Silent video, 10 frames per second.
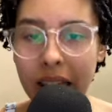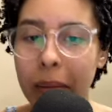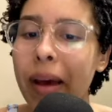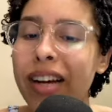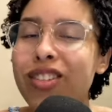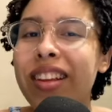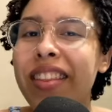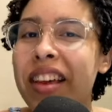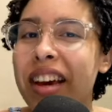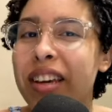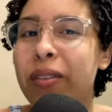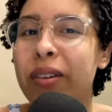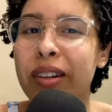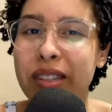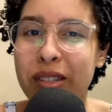Imagine that you
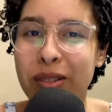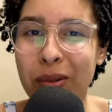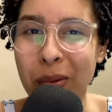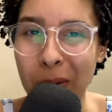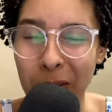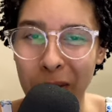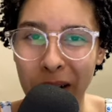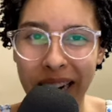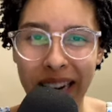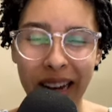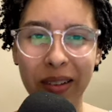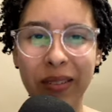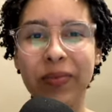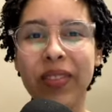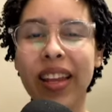are in a school right
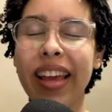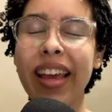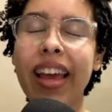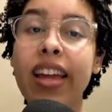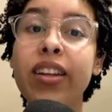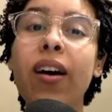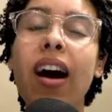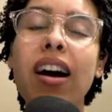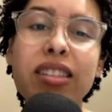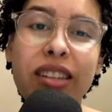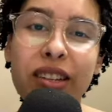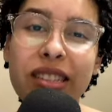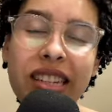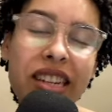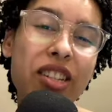now and you're asking your
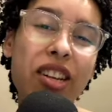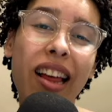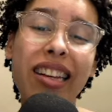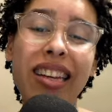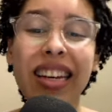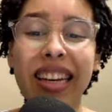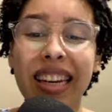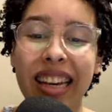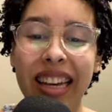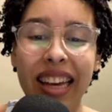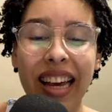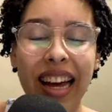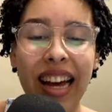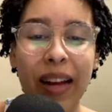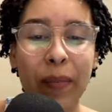teacher like,
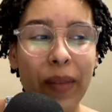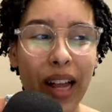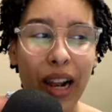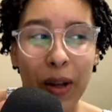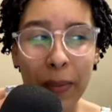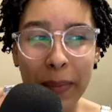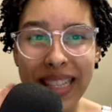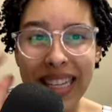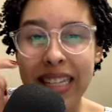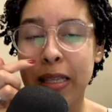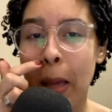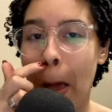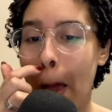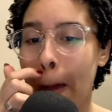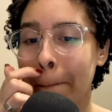hello, Mrs.
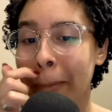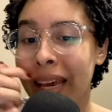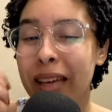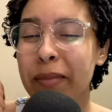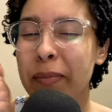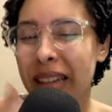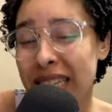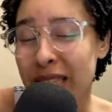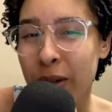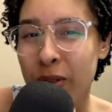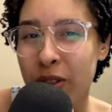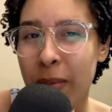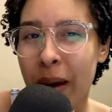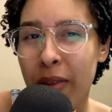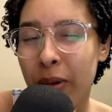May I please go to the
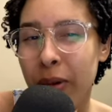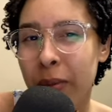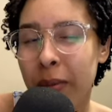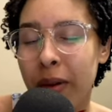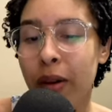bathroom?